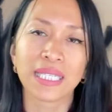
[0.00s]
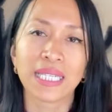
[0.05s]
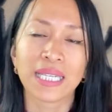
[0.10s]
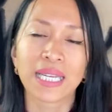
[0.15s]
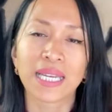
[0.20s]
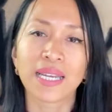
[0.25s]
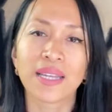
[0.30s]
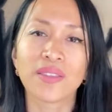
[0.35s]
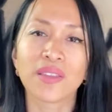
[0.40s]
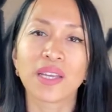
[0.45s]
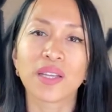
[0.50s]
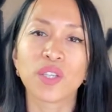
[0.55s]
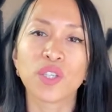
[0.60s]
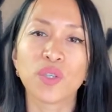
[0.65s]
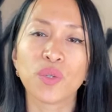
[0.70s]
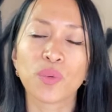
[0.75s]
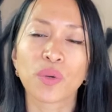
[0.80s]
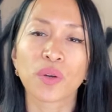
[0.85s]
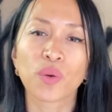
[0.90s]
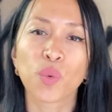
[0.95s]
and that
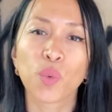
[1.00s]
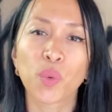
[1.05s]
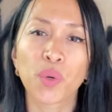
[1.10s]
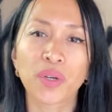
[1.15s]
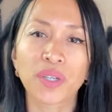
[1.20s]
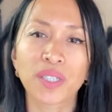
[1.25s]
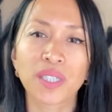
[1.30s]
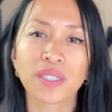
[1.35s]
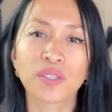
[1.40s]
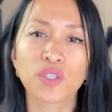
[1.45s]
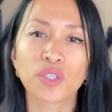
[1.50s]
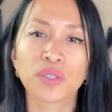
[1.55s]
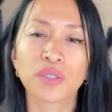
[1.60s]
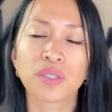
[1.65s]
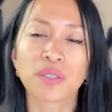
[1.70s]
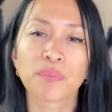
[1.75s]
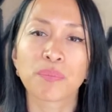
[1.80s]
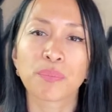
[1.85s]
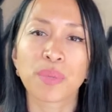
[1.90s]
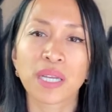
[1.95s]
you are working to
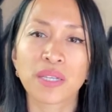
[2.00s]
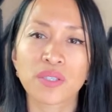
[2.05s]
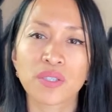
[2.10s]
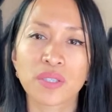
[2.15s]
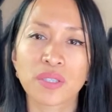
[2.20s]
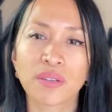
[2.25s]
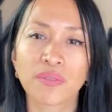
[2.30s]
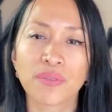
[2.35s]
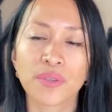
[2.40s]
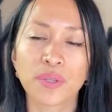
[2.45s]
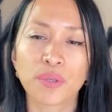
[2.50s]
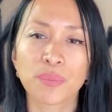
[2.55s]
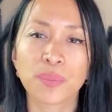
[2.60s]
the best of you,